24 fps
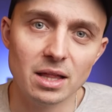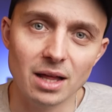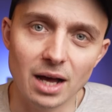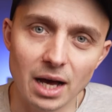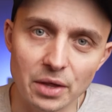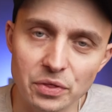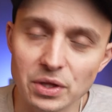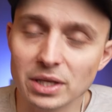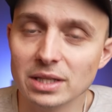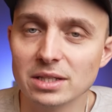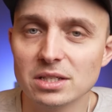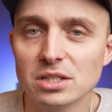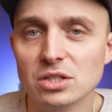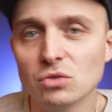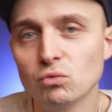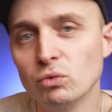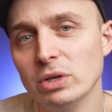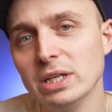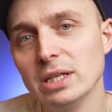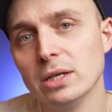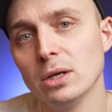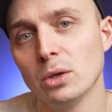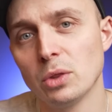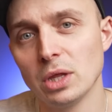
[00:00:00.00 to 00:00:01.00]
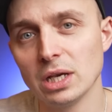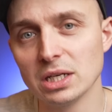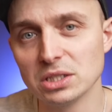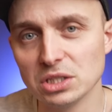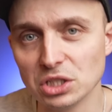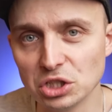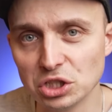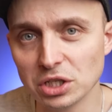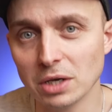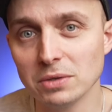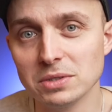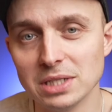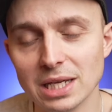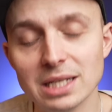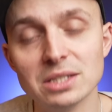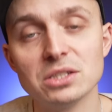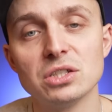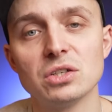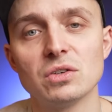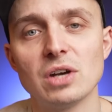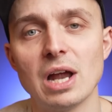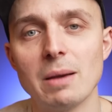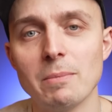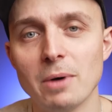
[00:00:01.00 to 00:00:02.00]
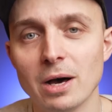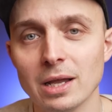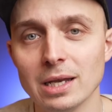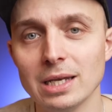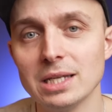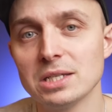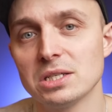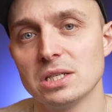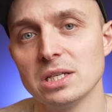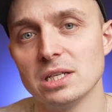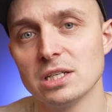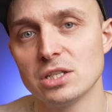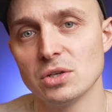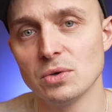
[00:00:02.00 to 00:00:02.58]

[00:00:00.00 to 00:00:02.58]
I think this is a really good thing because it shows that Instagram are listening